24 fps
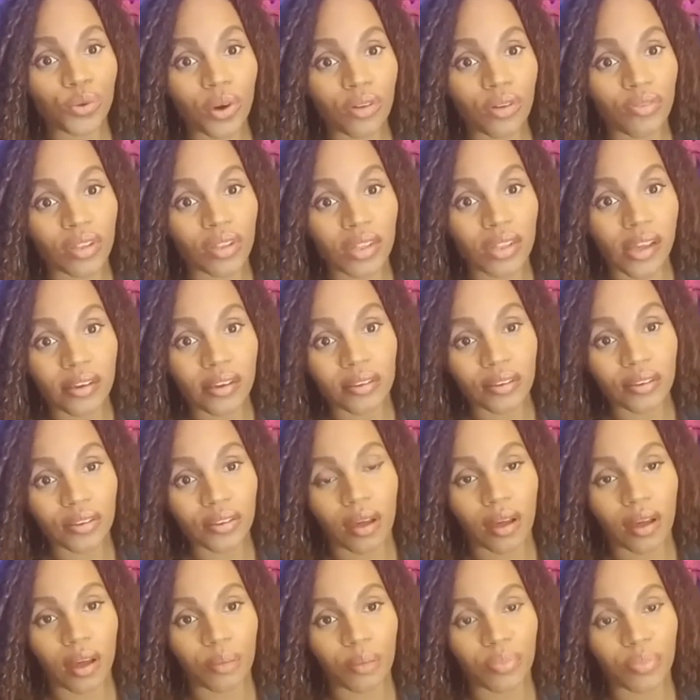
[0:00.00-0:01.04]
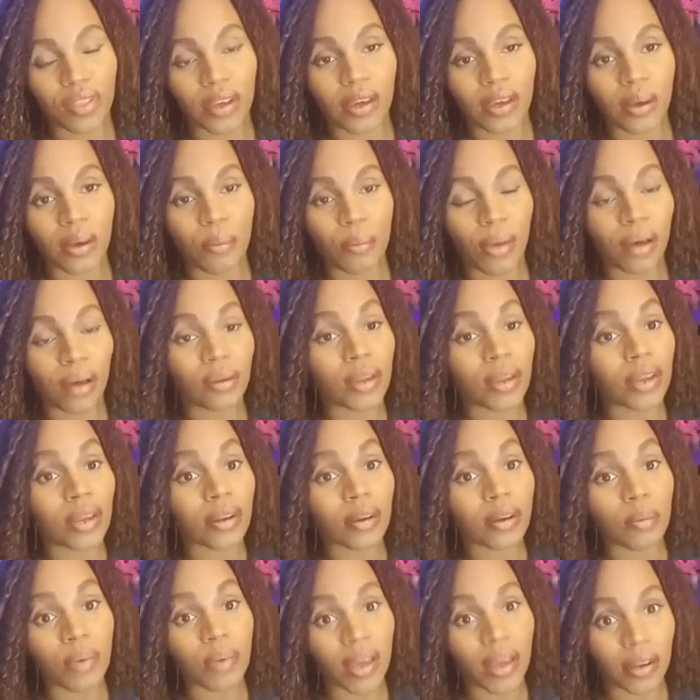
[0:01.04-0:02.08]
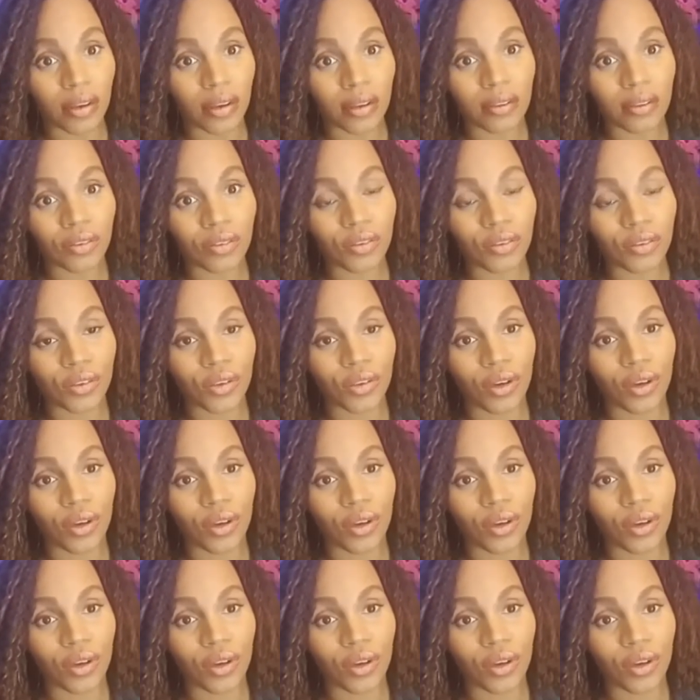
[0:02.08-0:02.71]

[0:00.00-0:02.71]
relationship thinking about independence,